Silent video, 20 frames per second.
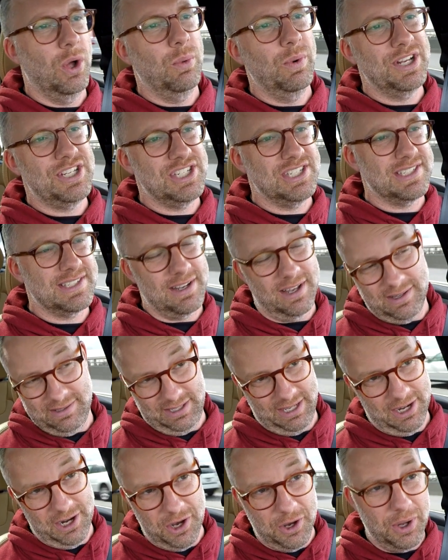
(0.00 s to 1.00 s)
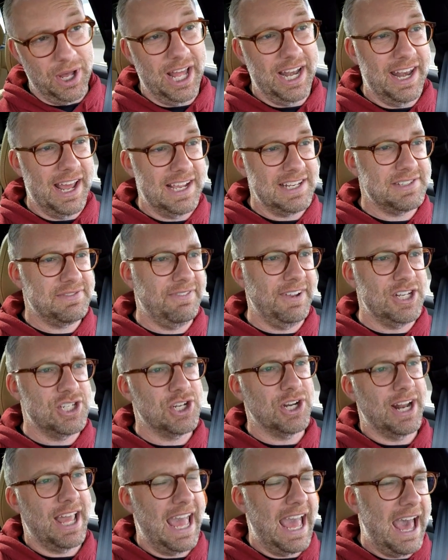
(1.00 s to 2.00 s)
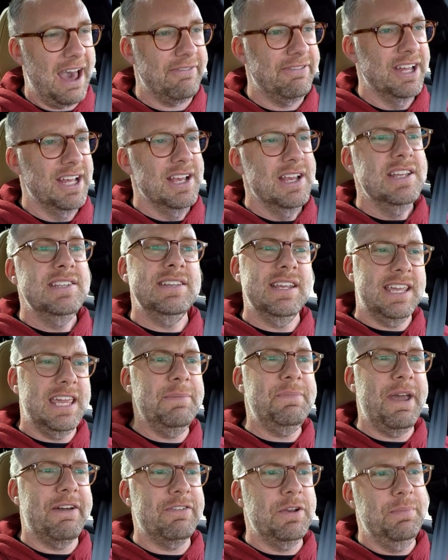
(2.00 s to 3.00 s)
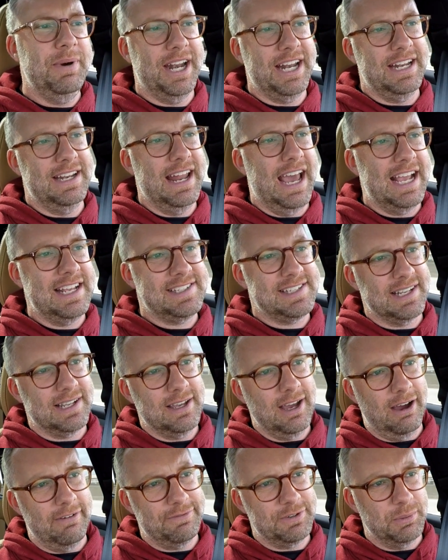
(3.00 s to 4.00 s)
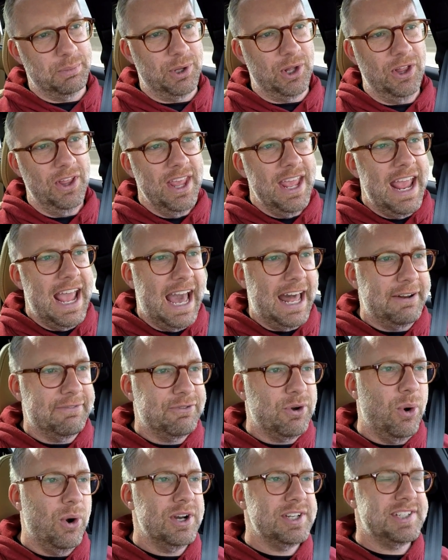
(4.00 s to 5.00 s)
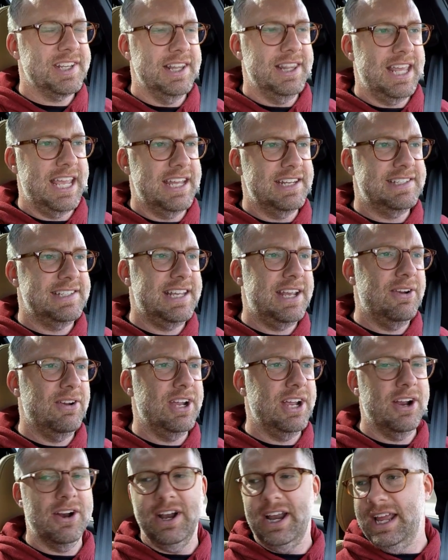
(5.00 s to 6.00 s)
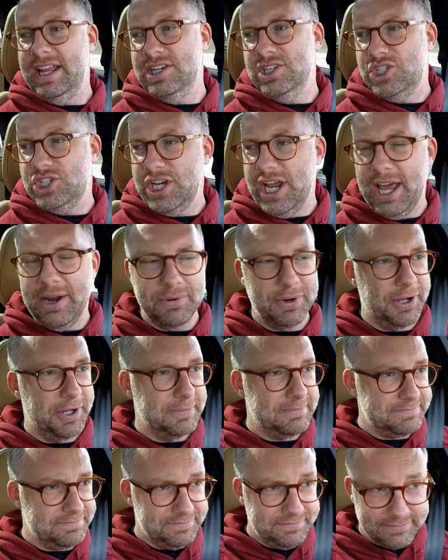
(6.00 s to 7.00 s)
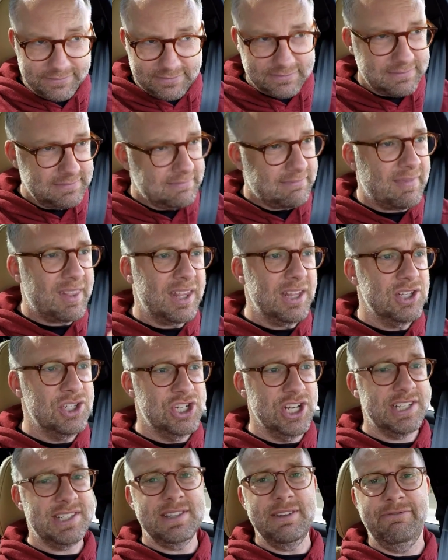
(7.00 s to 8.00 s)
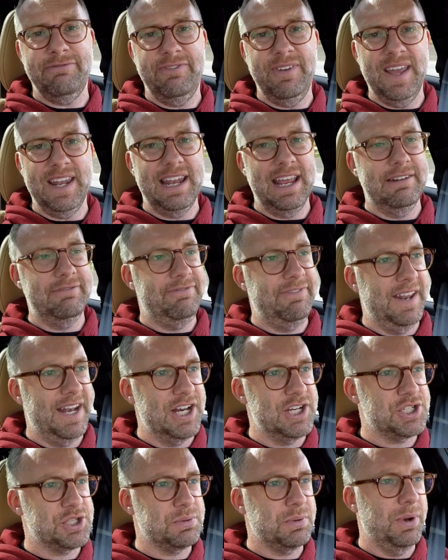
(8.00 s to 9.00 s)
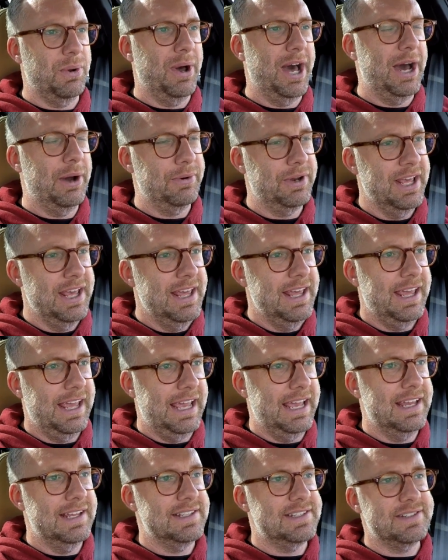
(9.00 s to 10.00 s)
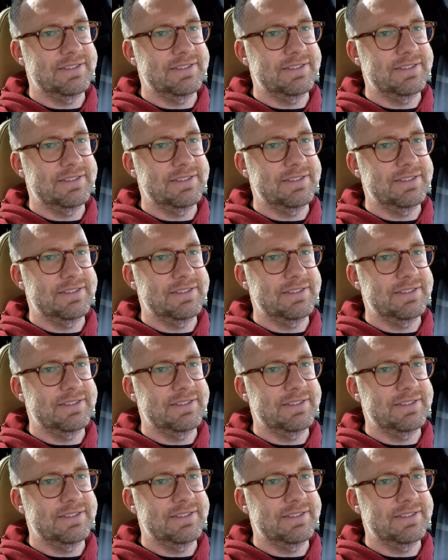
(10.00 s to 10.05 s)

which is, a nice feature to have. So you keep everybody nice and comfortable. And of course, the interior in general, just the fit and finish throughout is